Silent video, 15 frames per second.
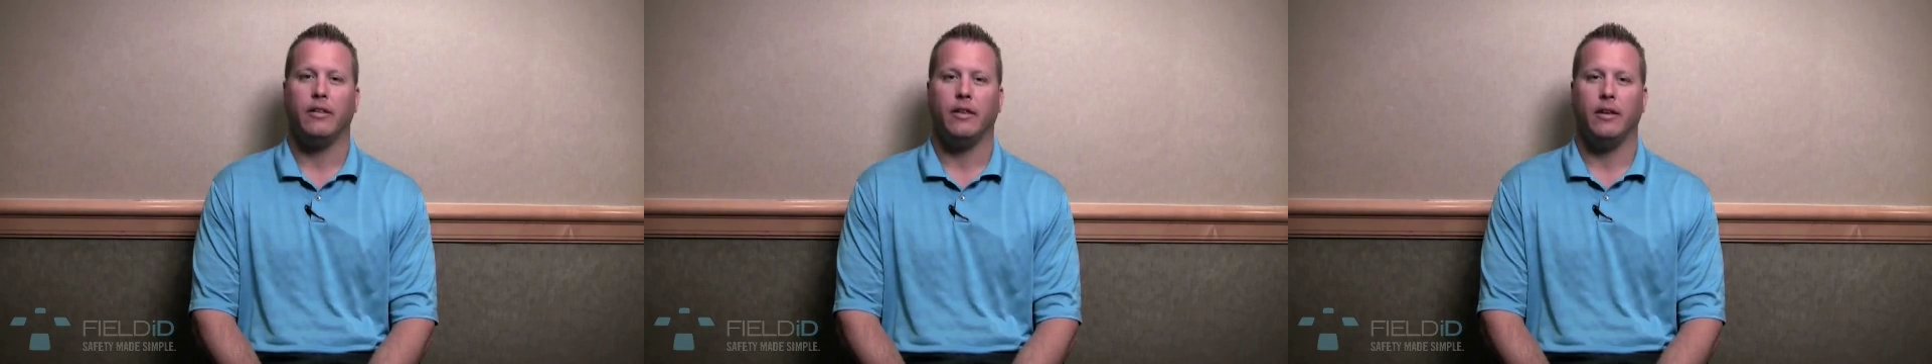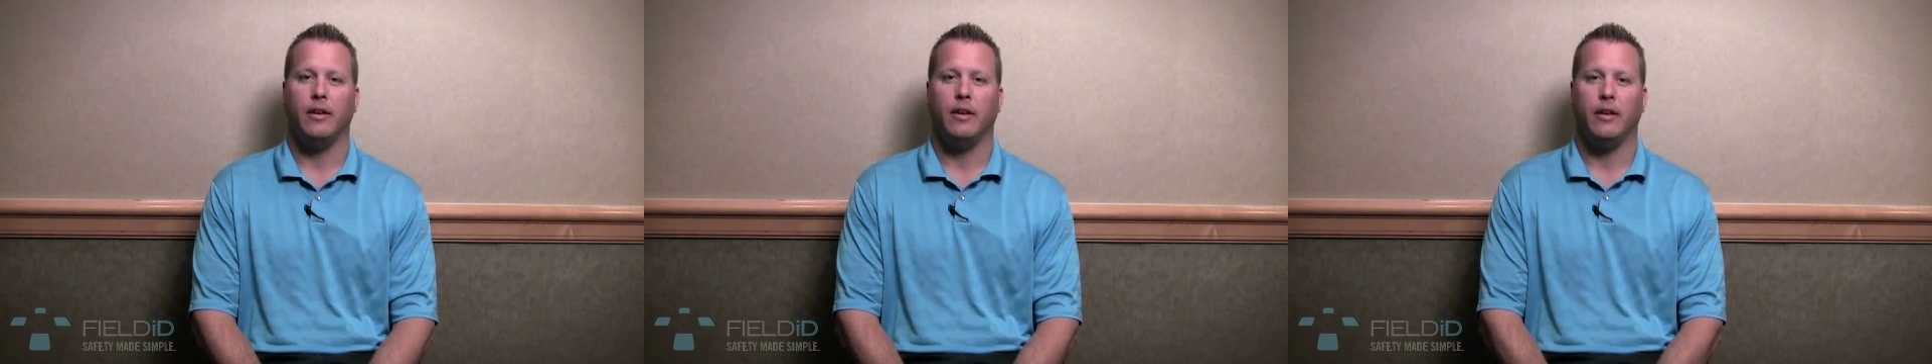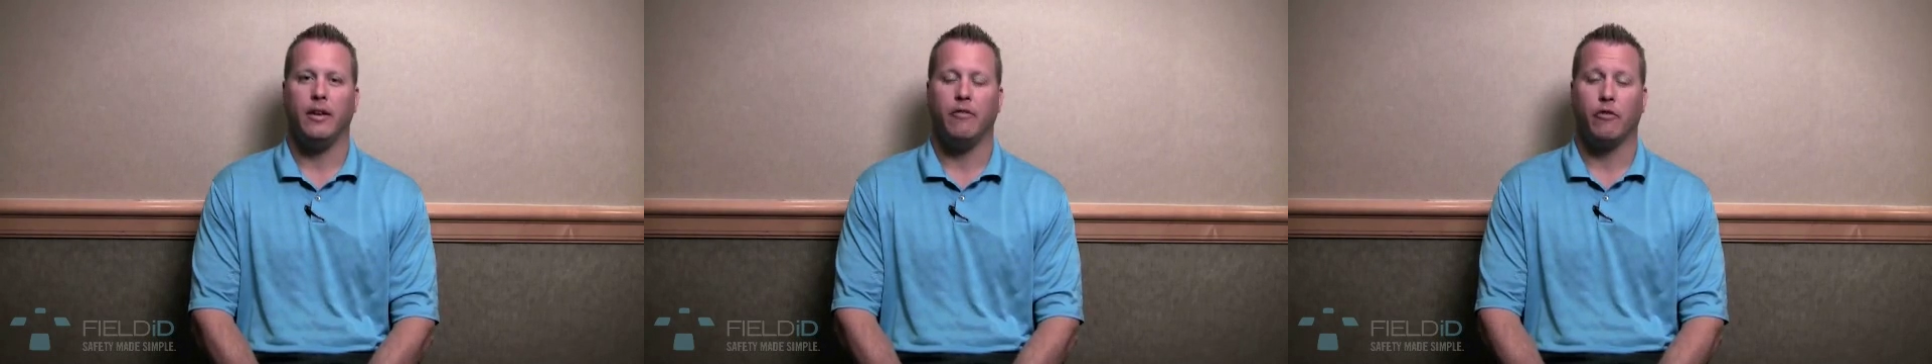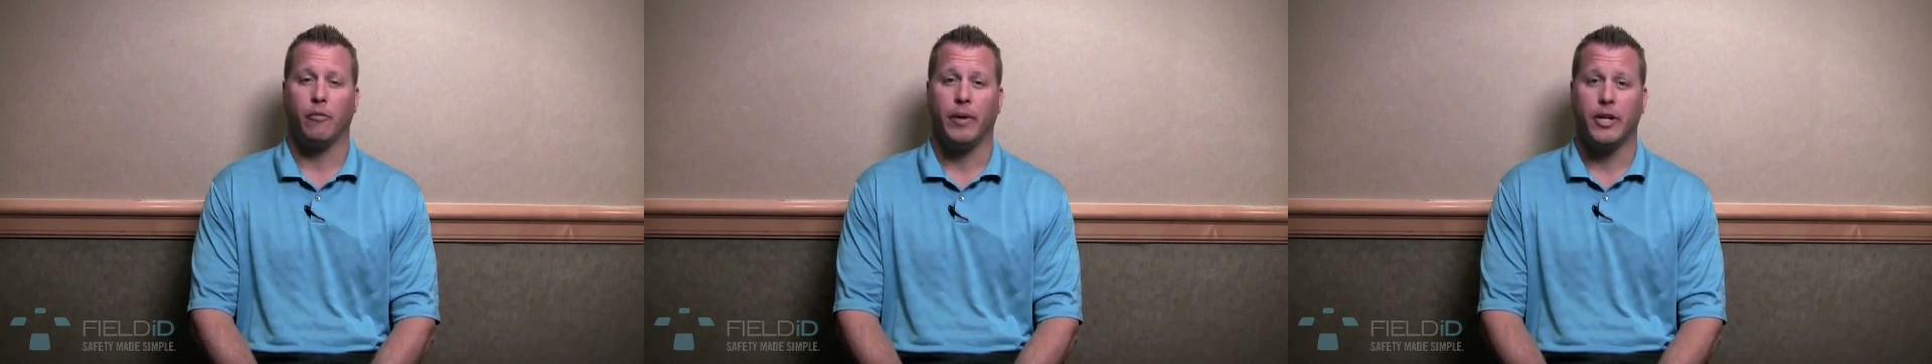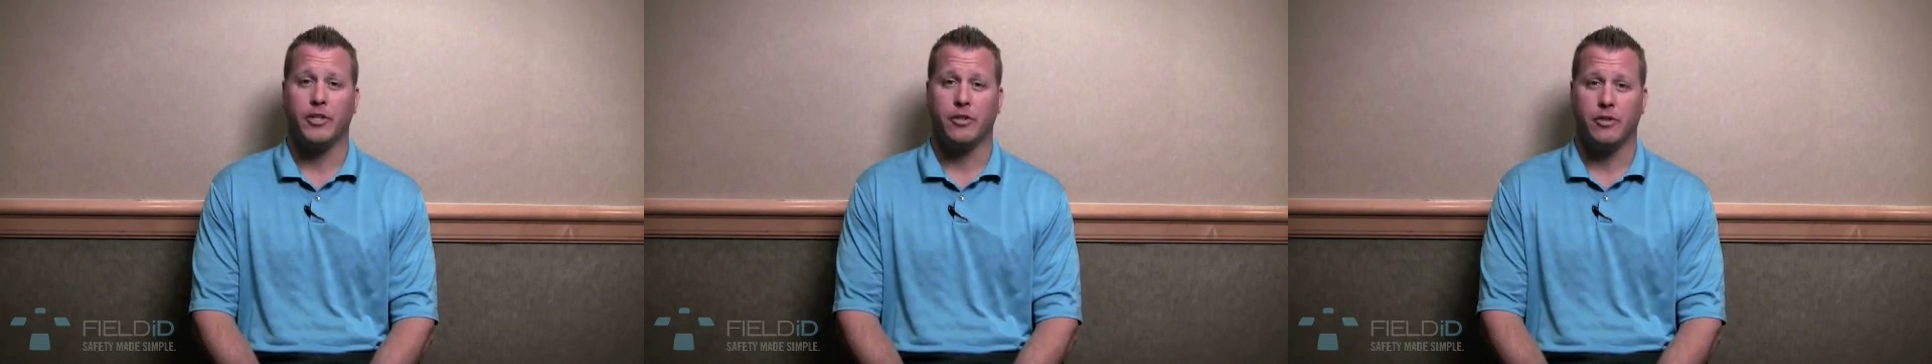the
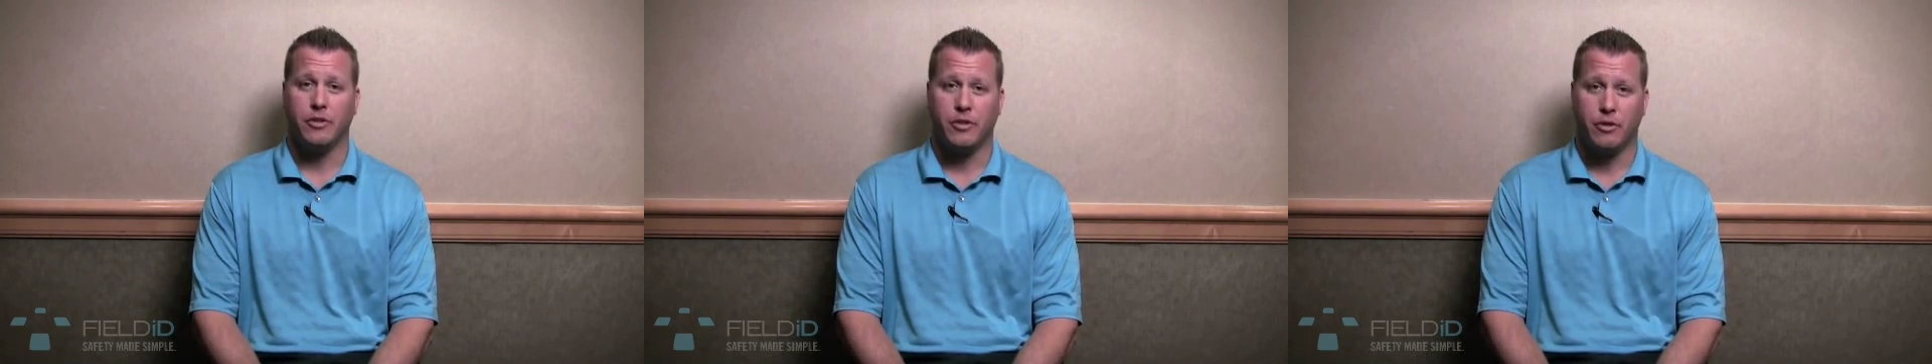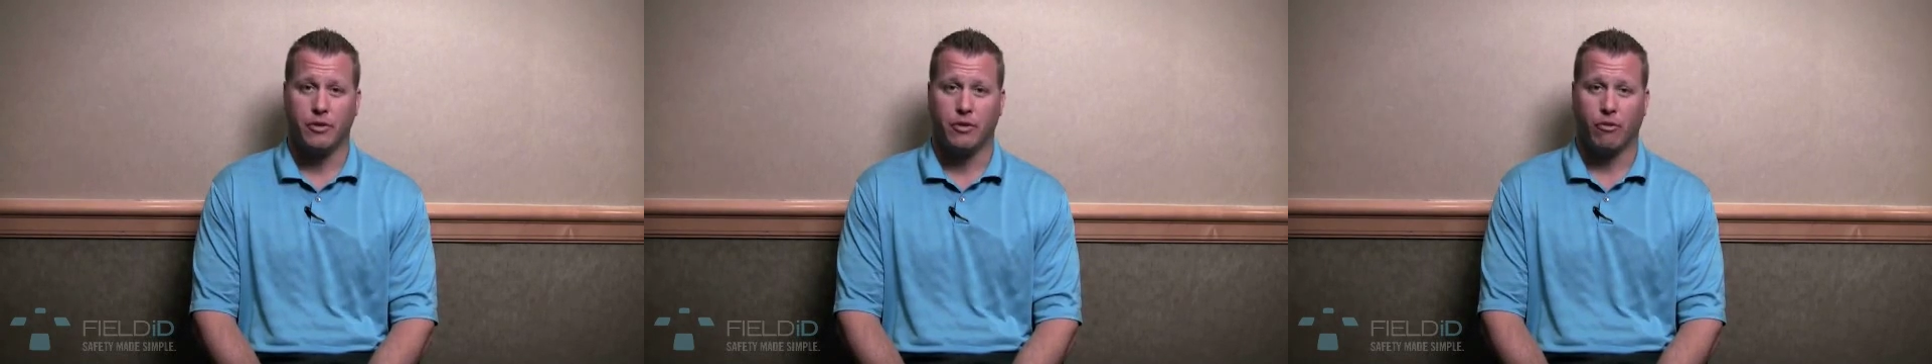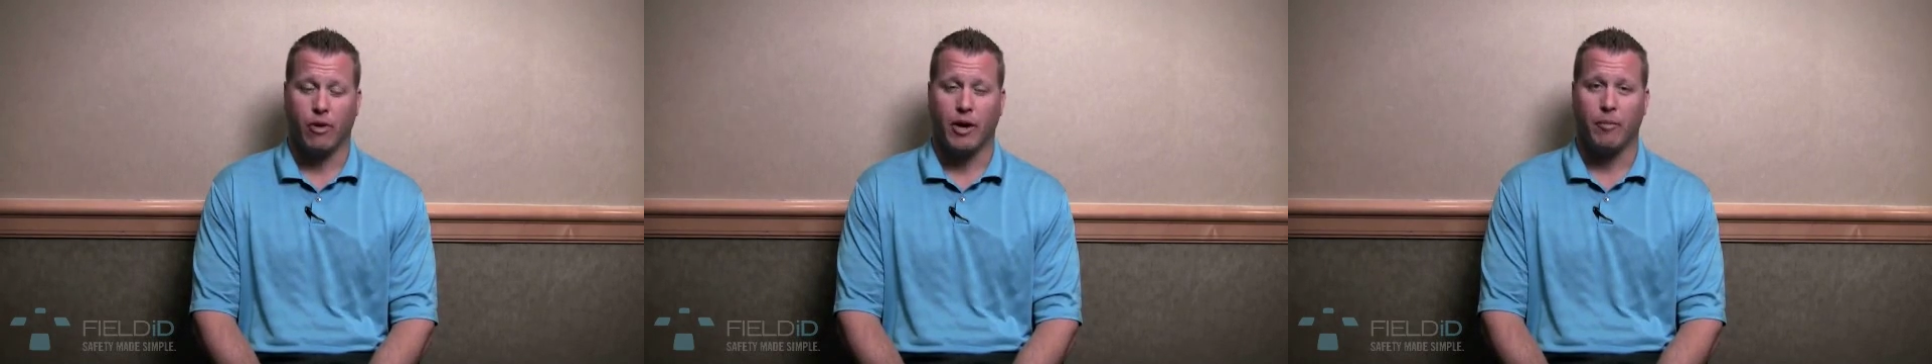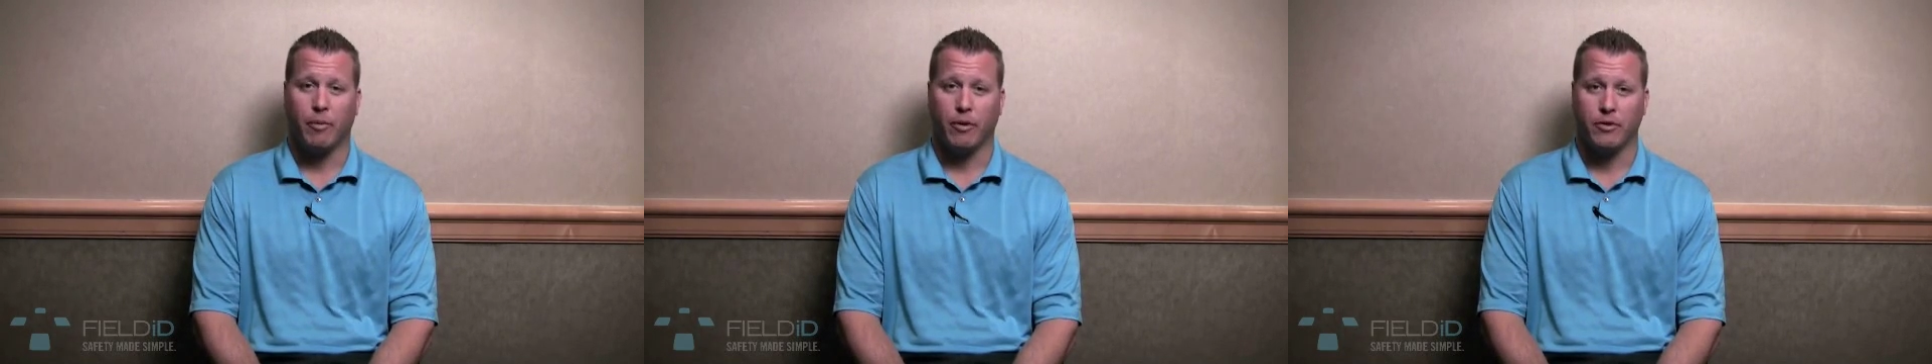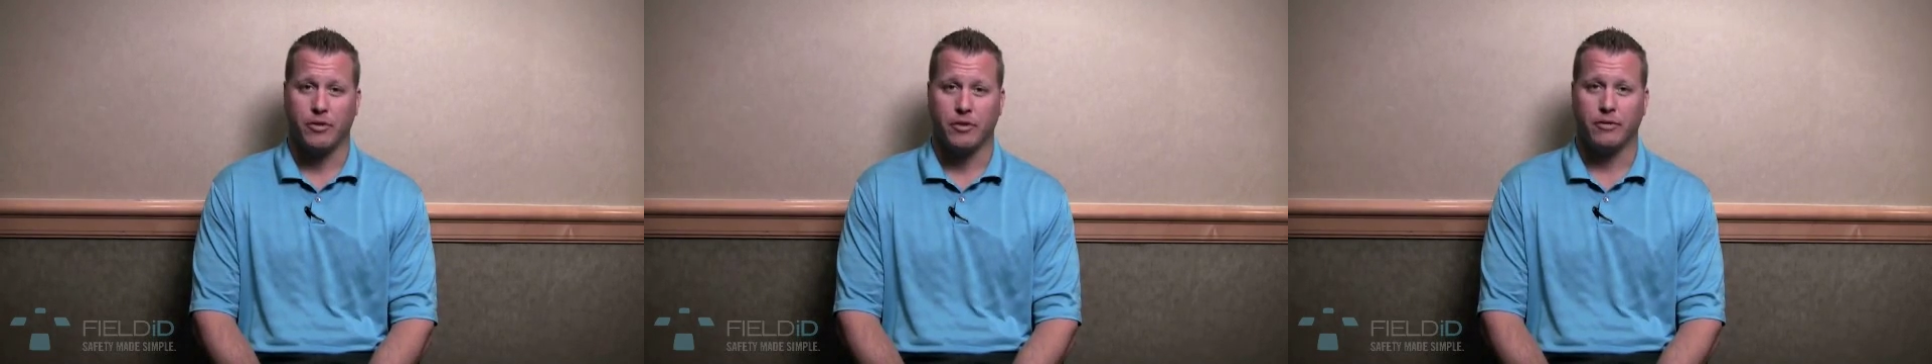information to the right
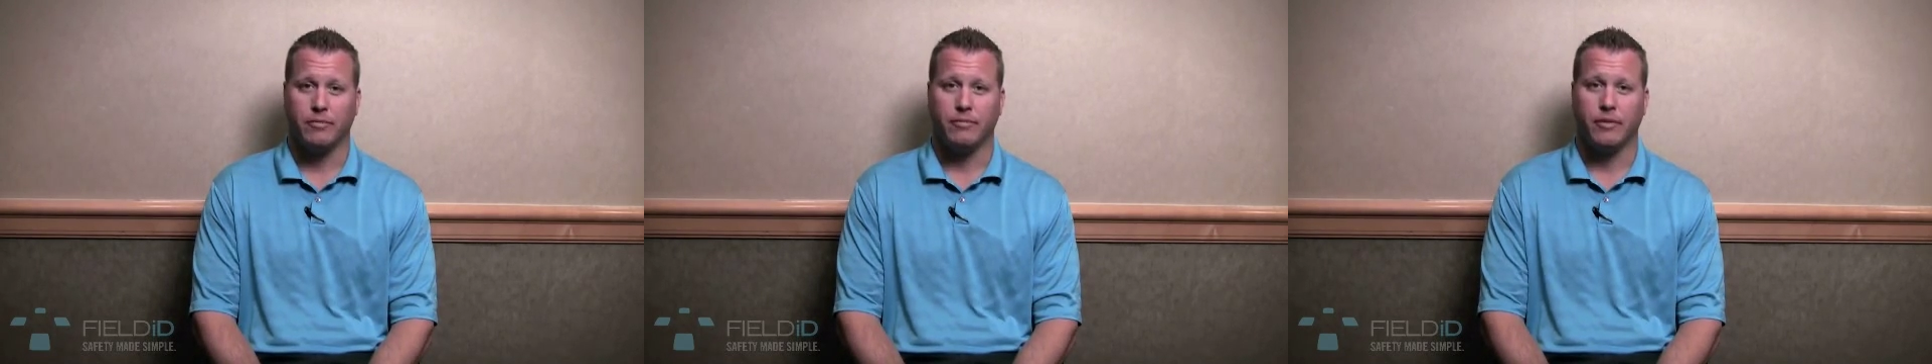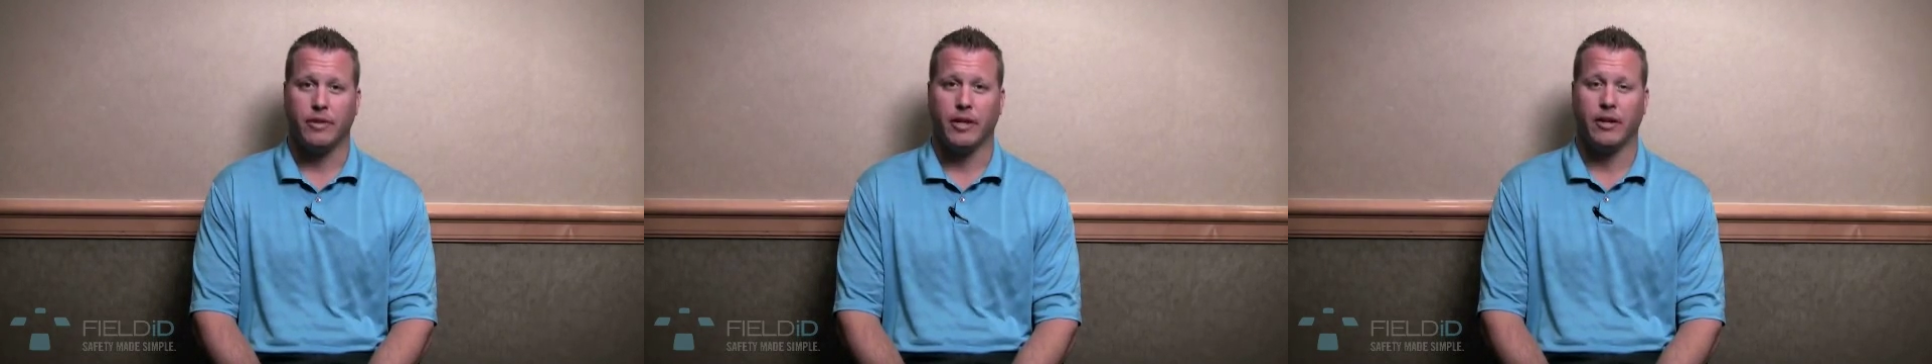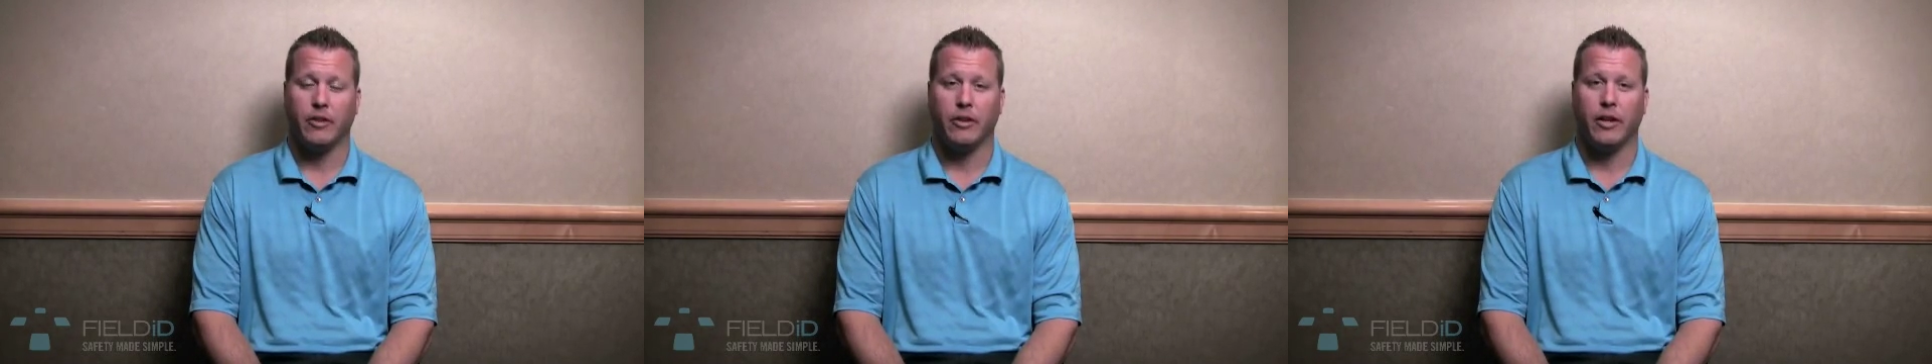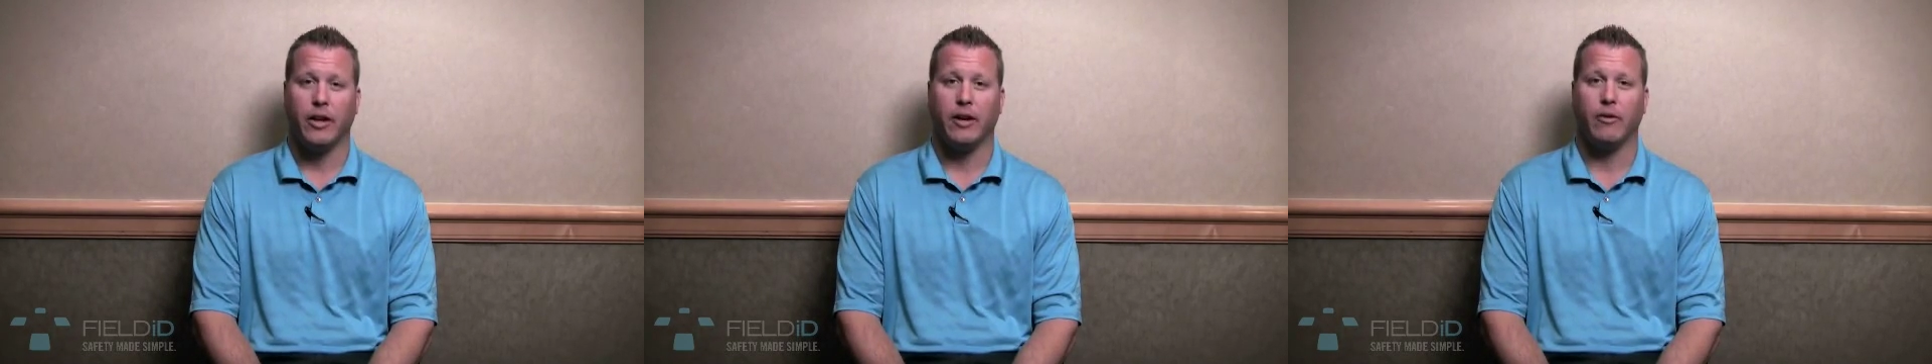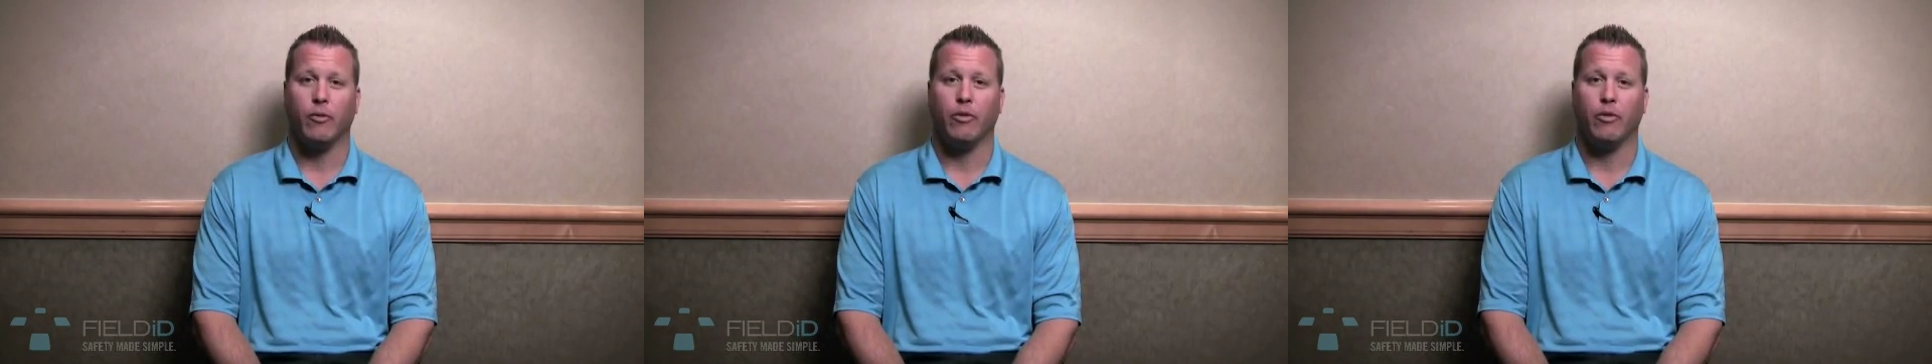person at the end of the day.